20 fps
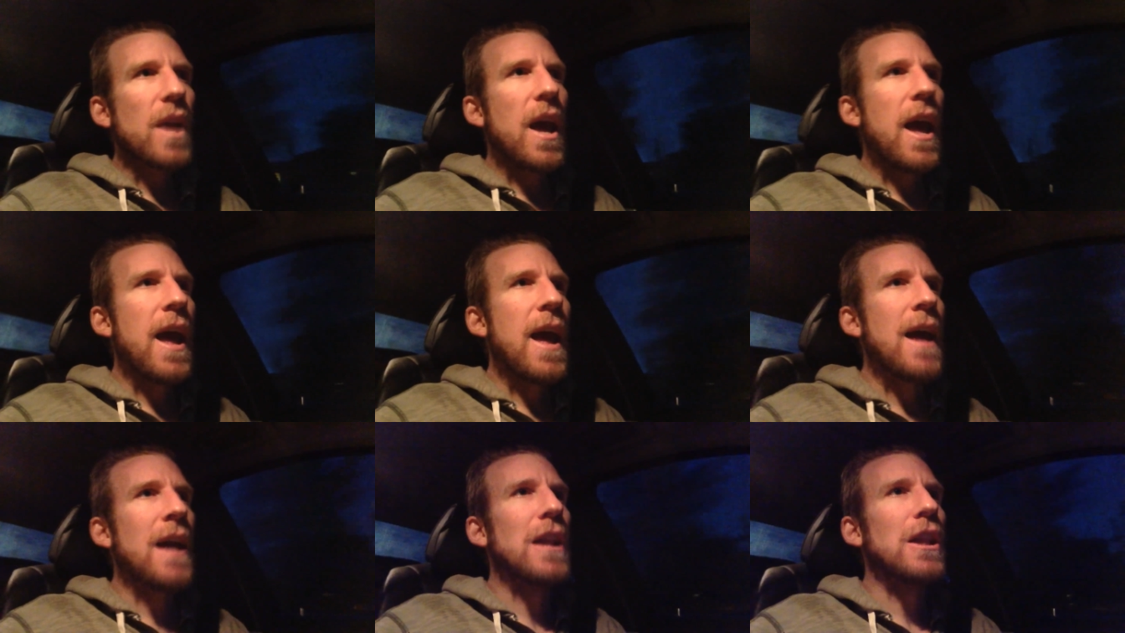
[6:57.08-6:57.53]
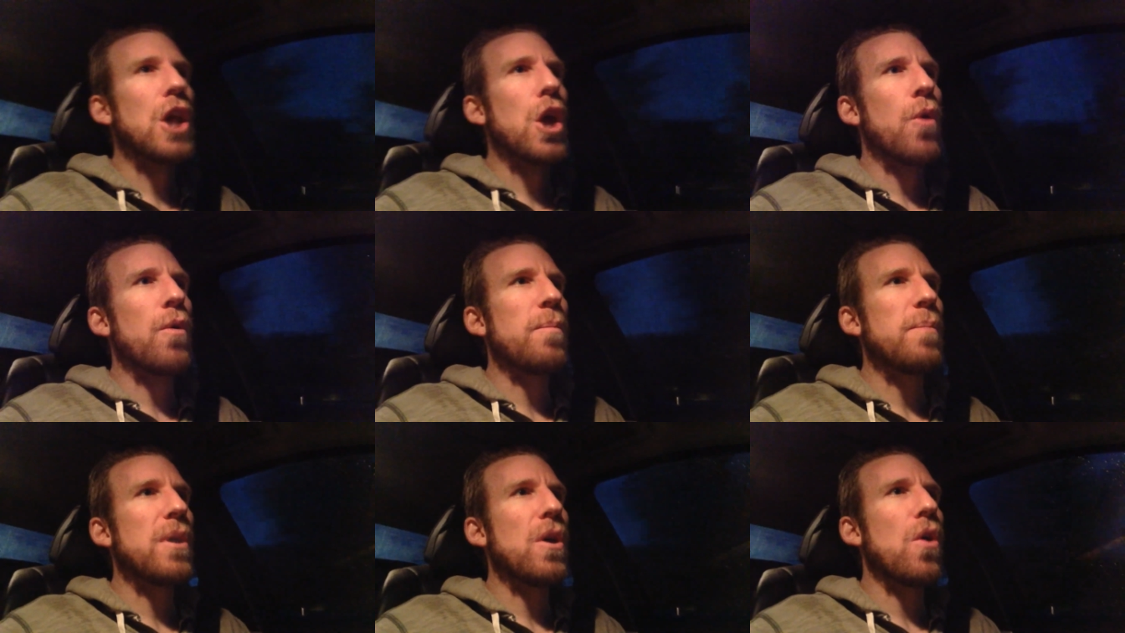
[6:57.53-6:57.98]
and
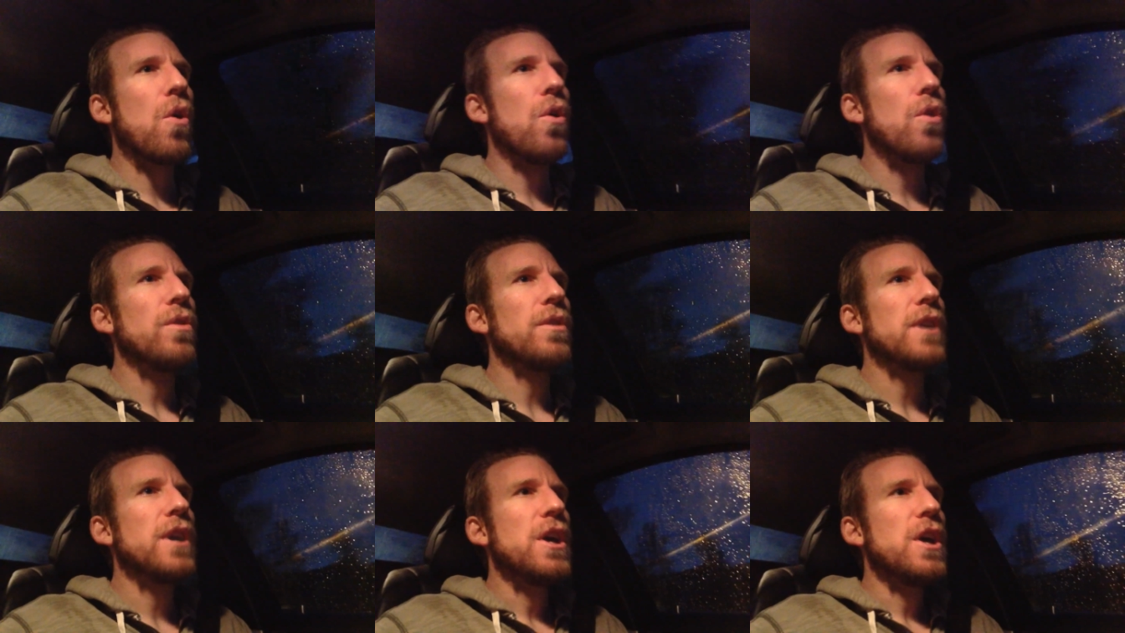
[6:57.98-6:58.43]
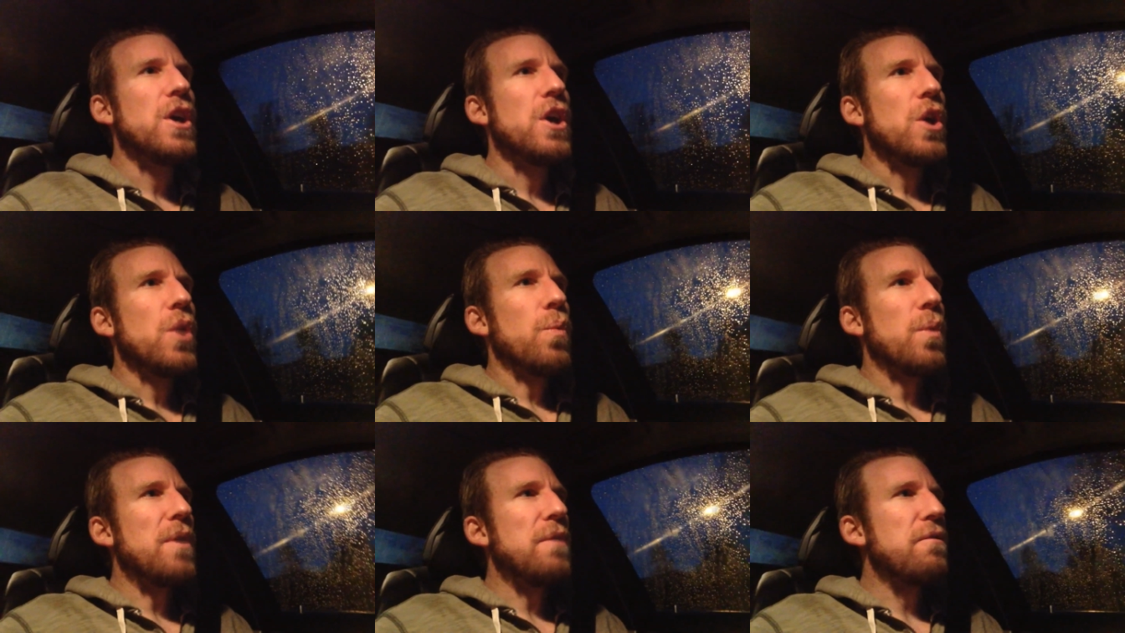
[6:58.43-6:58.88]
lo and behold,
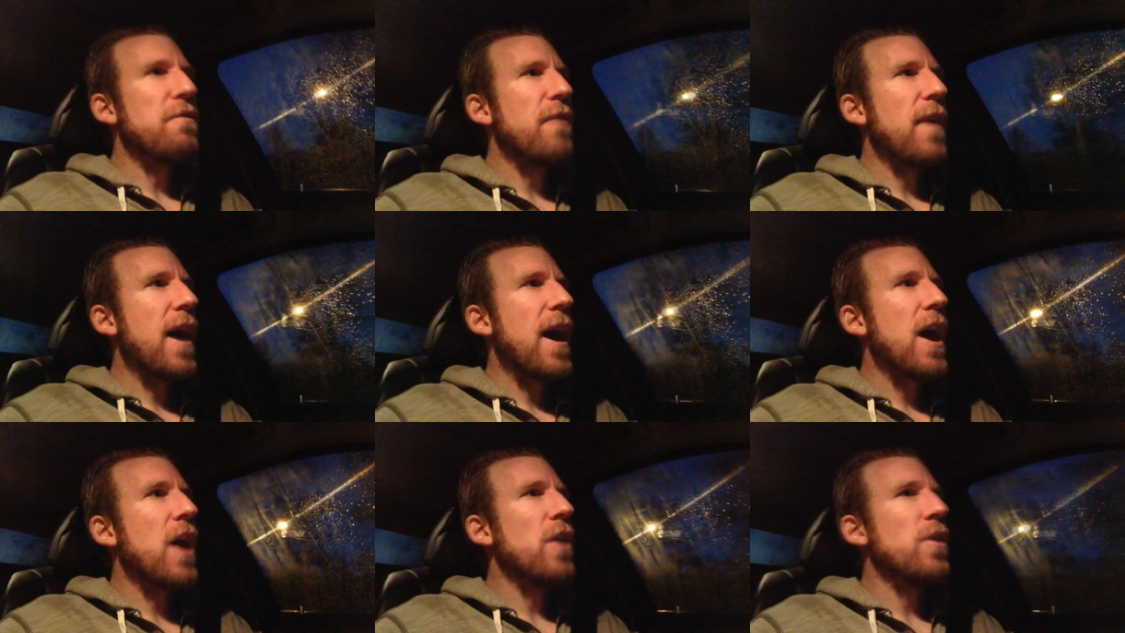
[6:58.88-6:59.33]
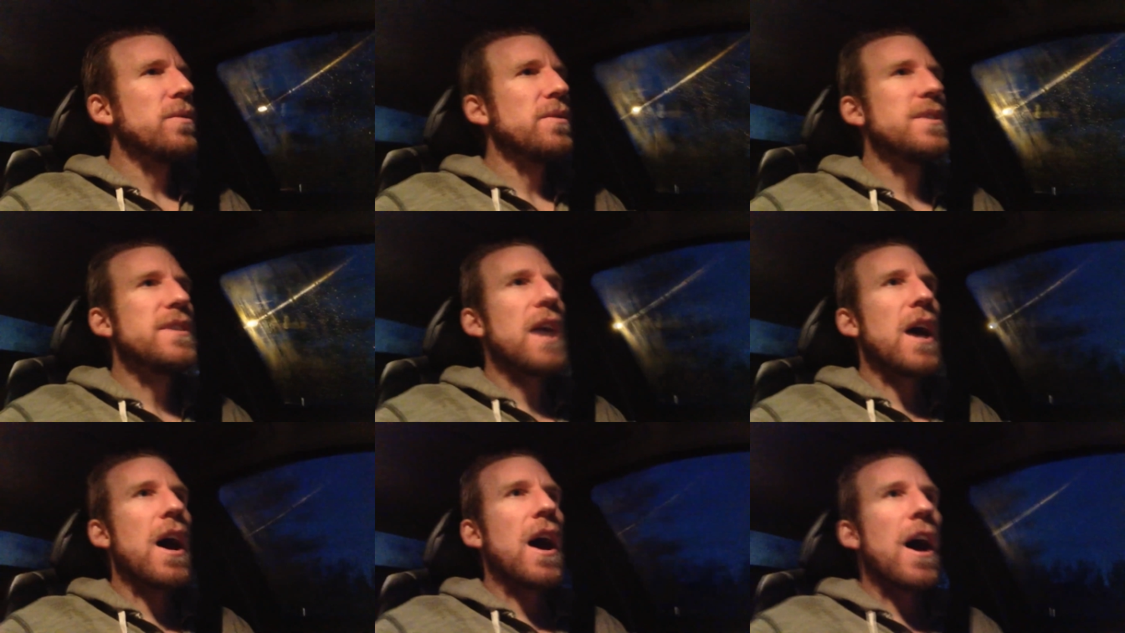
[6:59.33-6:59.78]
we
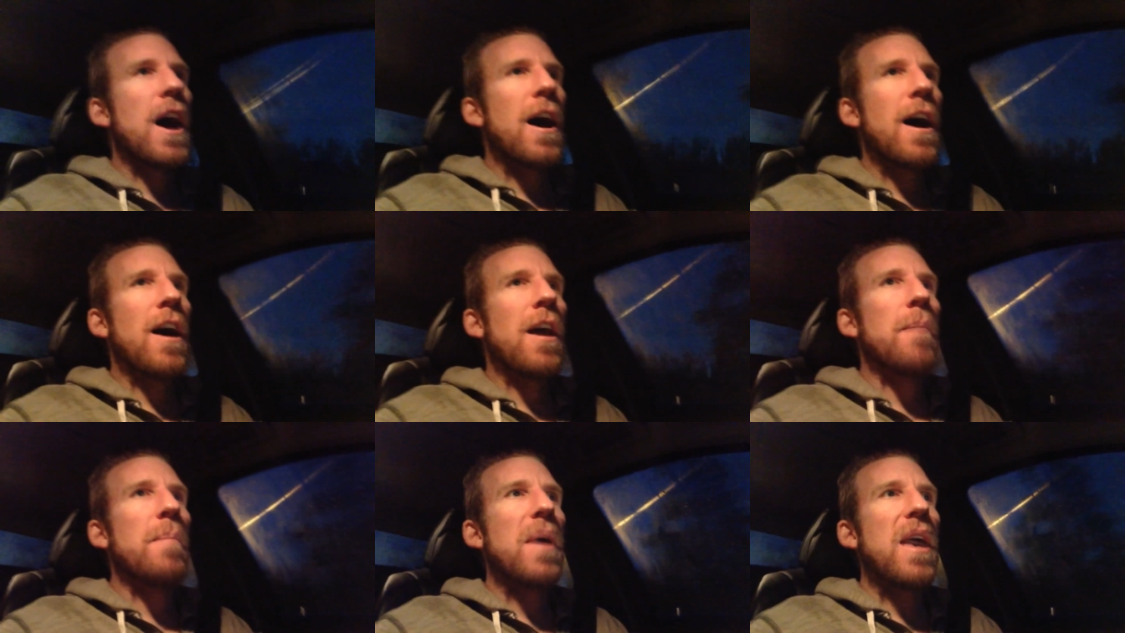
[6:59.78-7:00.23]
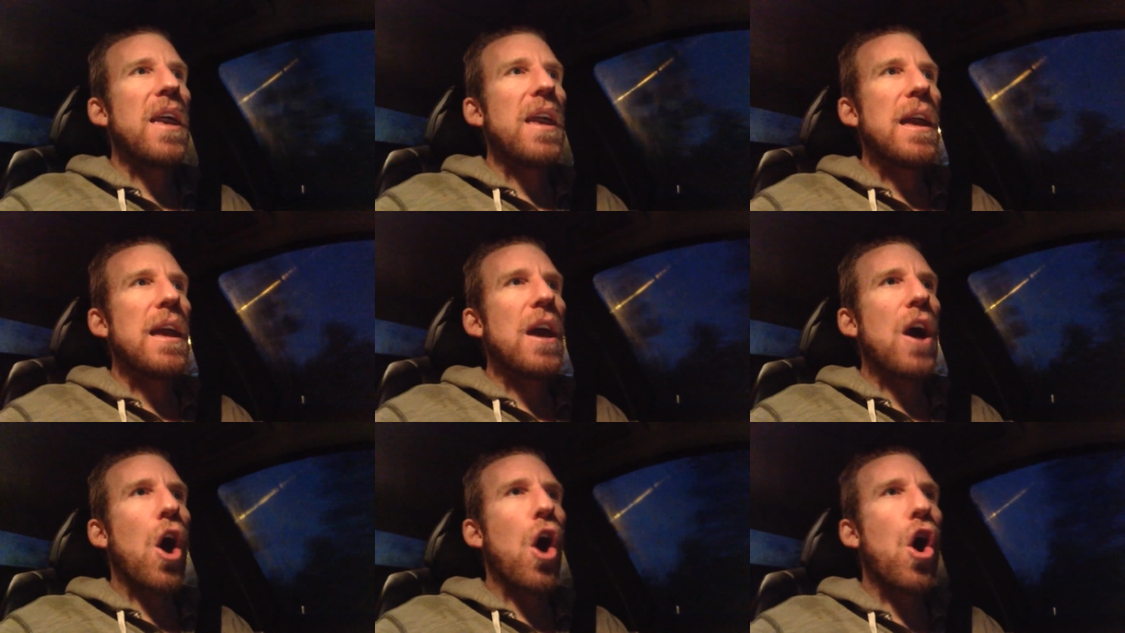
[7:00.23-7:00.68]
found um,
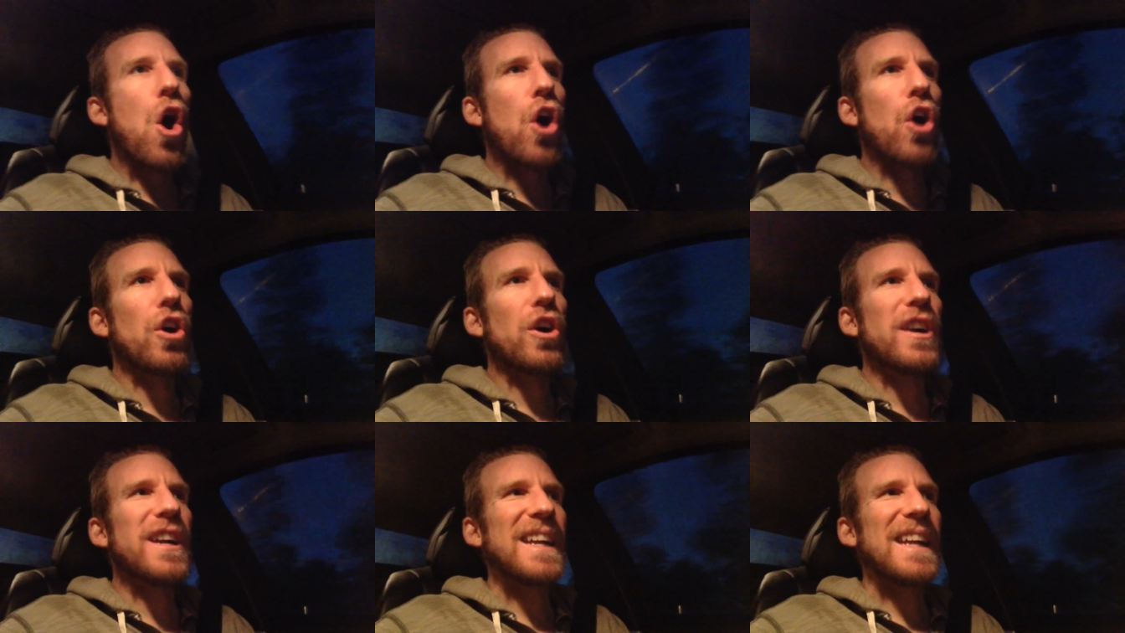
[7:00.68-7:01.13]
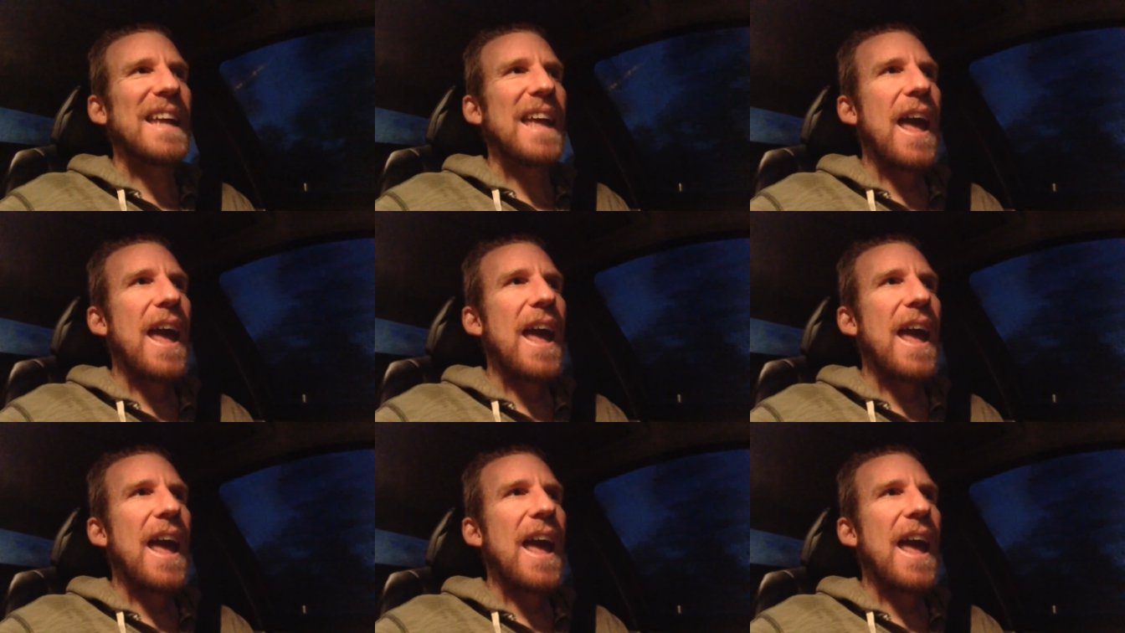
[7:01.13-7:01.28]
a hard